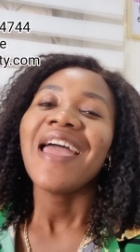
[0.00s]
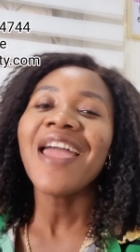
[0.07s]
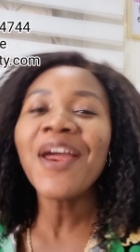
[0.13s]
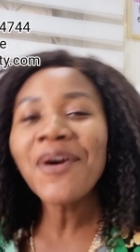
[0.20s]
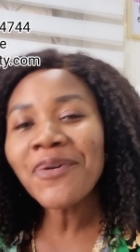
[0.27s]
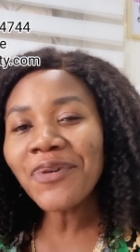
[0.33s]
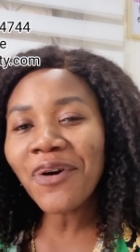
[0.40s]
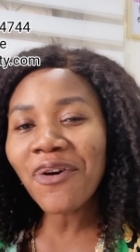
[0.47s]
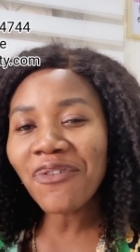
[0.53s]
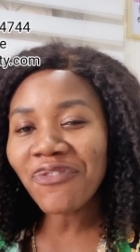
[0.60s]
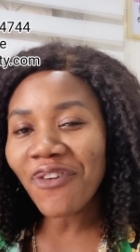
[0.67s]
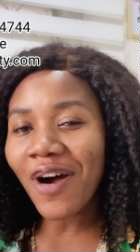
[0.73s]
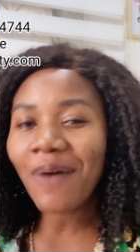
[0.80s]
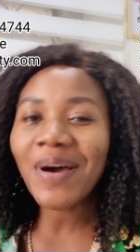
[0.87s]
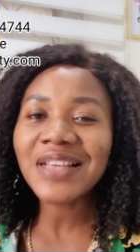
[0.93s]
enroll
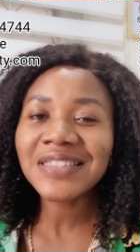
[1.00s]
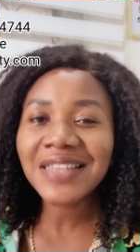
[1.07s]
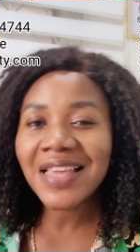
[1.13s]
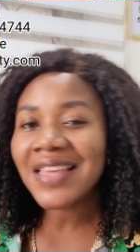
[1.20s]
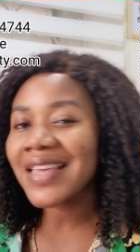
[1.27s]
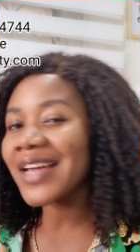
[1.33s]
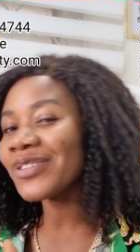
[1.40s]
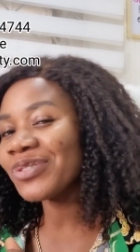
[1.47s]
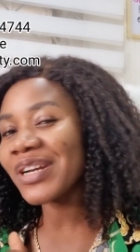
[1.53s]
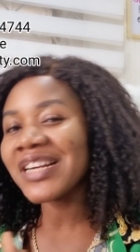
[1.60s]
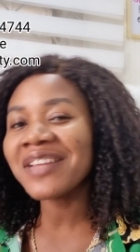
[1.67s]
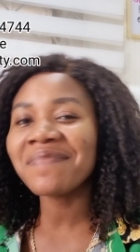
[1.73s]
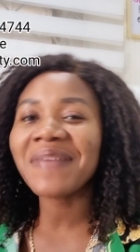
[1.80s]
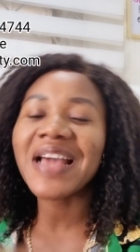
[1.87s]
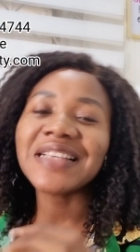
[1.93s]
for our skincare
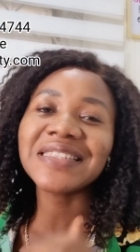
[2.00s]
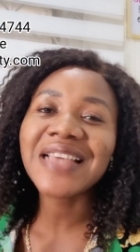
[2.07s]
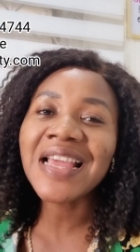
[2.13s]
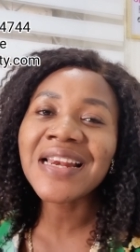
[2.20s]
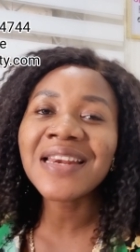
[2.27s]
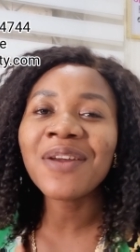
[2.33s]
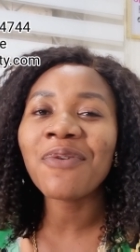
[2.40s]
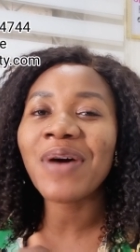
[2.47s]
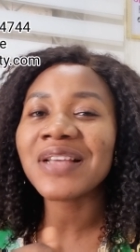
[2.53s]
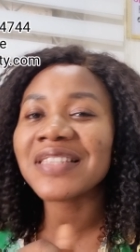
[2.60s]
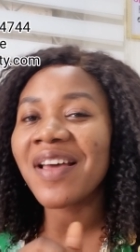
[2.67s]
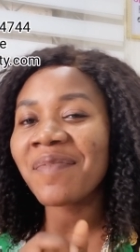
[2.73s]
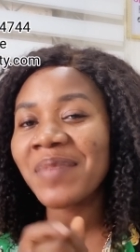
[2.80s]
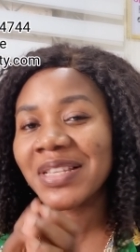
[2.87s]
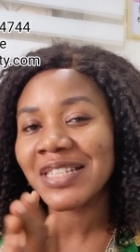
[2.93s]
training by sending a
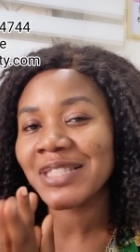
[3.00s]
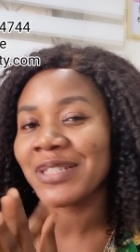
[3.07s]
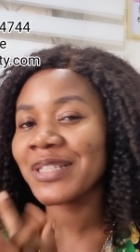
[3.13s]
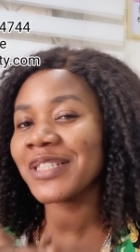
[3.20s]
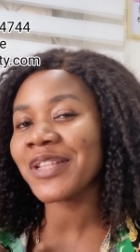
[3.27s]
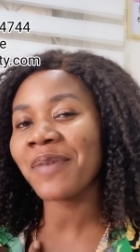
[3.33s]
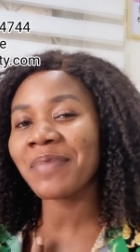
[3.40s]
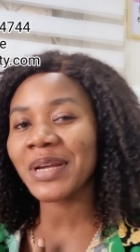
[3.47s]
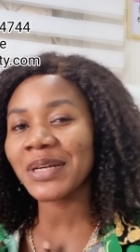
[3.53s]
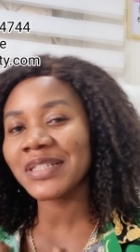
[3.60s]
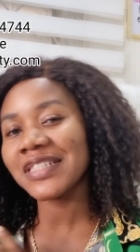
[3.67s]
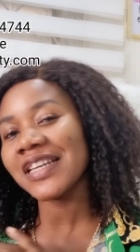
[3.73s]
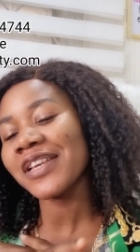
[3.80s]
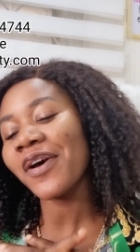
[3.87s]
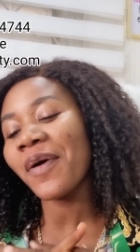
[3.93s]
WhatsApp message to the number you're
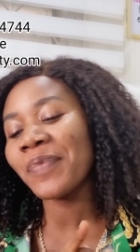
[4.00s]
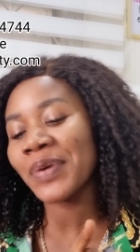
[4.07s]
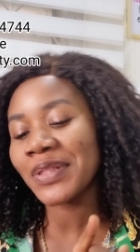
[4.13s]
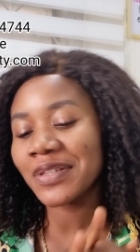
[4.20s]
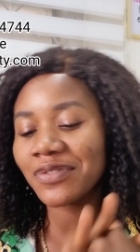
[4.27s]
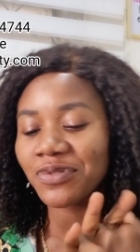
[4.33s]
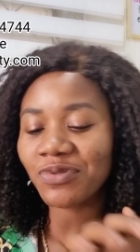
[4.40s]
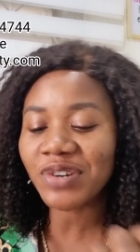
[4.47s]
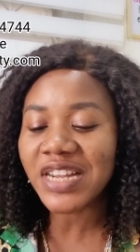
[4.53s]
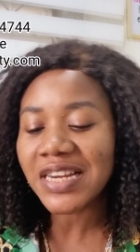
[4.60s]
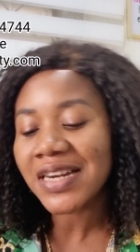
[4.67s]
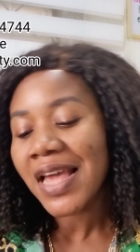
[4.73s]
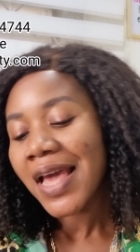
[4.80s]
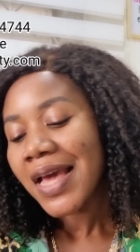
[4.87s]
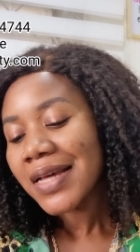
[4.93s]
seeing up on the screen.